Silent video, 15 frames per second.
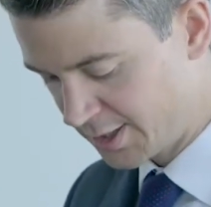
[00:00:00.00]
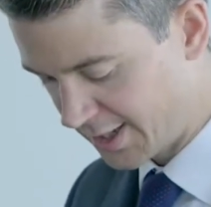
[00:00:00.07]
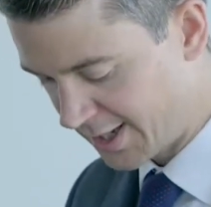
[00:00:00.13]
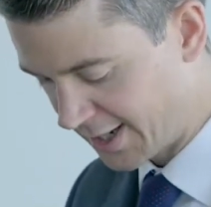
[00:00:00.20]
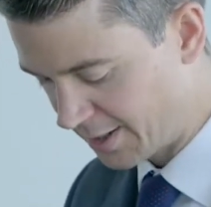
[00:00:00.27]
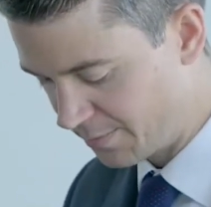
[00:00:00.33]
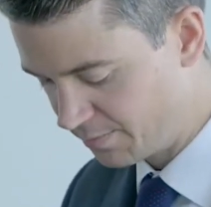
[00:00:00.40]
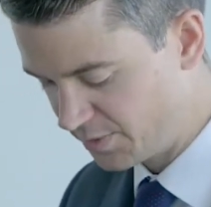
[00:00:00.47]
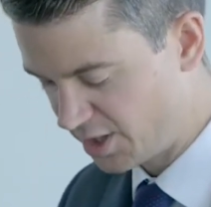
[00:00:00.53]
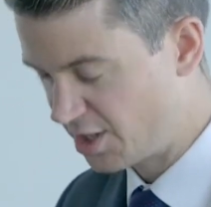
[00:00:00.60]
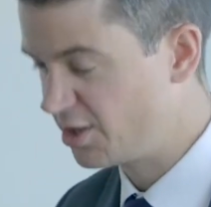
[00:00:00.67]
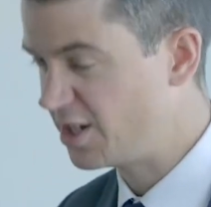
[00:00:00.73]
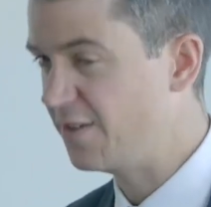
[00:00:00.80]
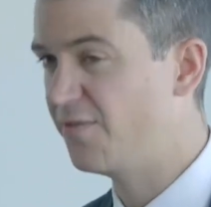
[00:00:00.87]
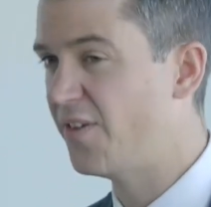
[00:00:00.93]
You
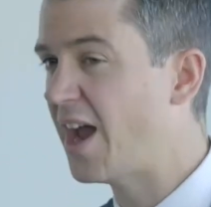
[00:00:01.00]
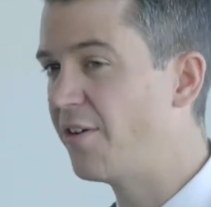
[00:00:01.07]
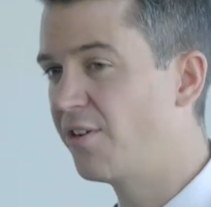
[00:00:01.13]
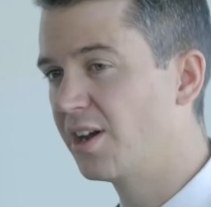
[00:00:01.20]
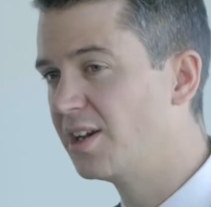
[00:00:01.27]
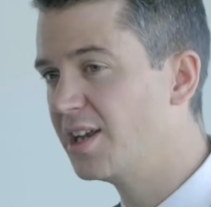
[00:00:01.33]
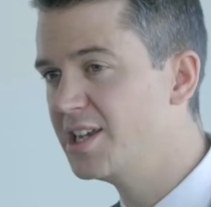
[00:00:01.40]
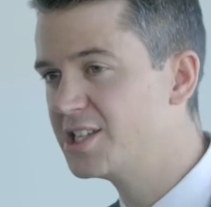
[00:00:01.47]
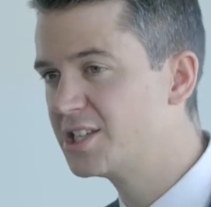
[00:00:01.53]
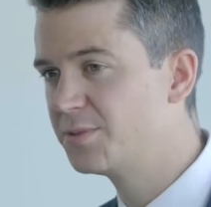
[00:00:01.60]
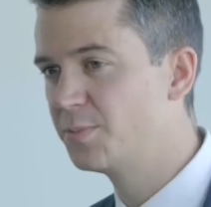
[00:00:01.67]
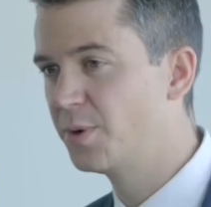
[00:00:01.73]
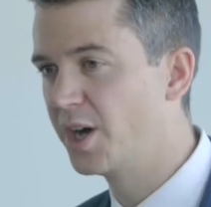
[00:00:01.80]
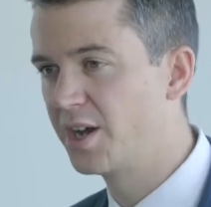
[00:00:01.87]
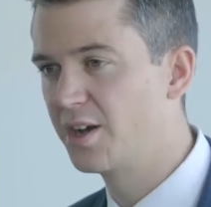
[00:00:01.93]
can only vary a lease
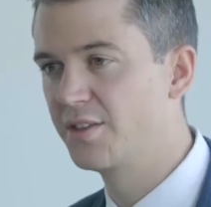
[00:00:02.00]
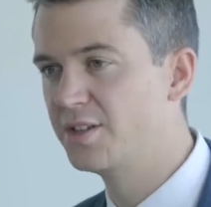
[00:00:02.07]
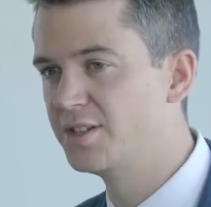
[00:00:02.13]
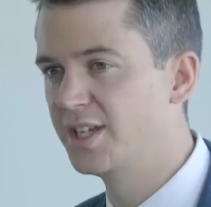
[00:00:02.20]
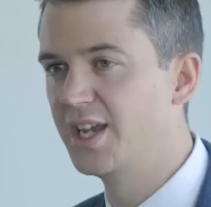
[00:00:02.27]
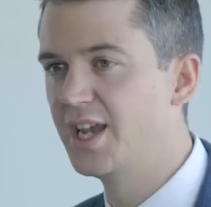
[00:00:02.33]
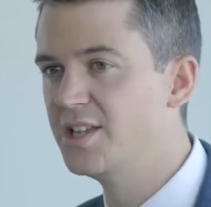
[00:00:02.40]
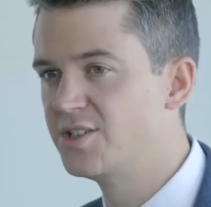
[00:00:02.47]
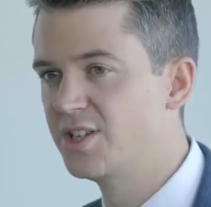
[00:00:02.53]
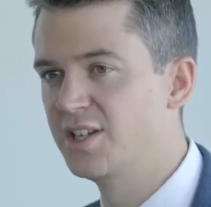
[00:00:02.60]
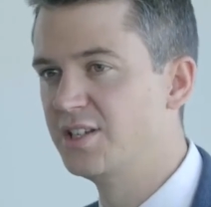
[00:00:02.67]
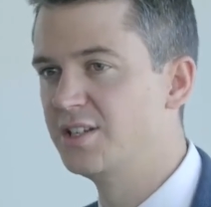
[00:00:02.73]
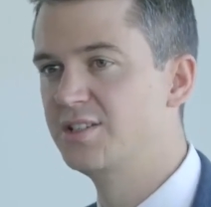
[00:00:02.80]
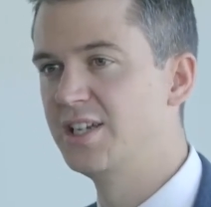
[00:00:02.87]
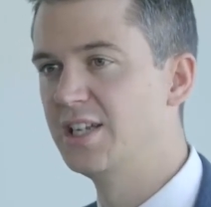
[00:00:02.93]
by another deed, so you
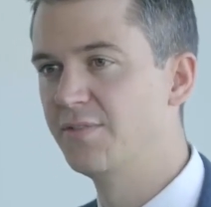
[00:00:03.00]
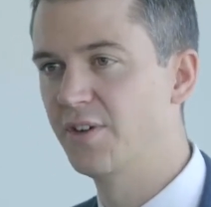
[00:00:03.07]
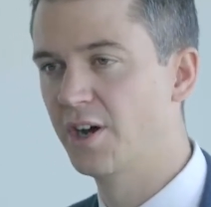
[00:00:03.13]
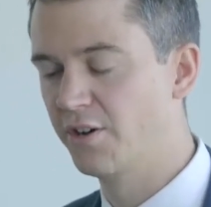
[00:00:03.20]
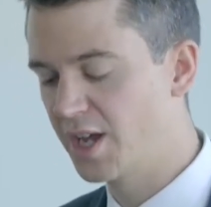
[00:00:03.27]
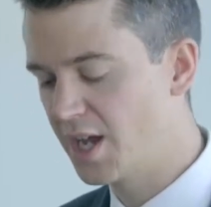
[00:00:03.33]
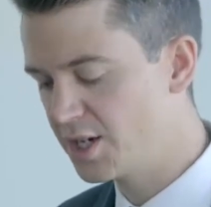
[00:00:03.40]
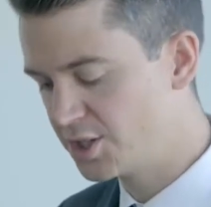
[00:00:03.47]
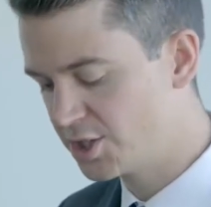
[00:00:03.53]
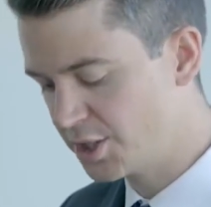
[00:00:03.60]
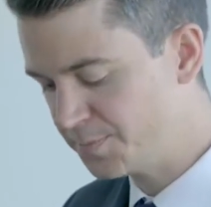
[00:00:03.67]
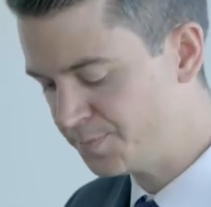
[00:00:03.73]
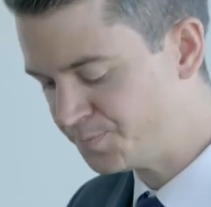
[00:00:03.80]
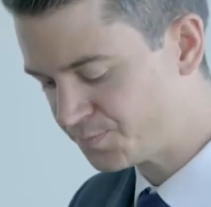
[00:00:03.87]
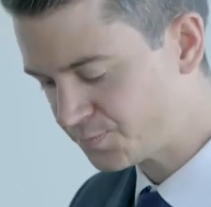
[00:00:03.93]
need a deed of
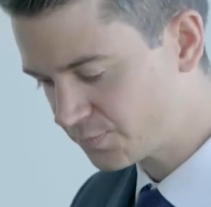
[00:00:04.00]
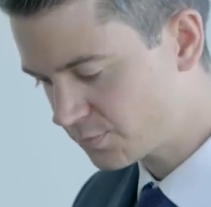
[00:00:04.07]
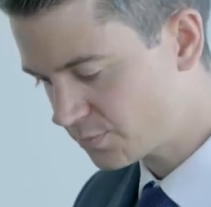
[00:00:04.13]
variation.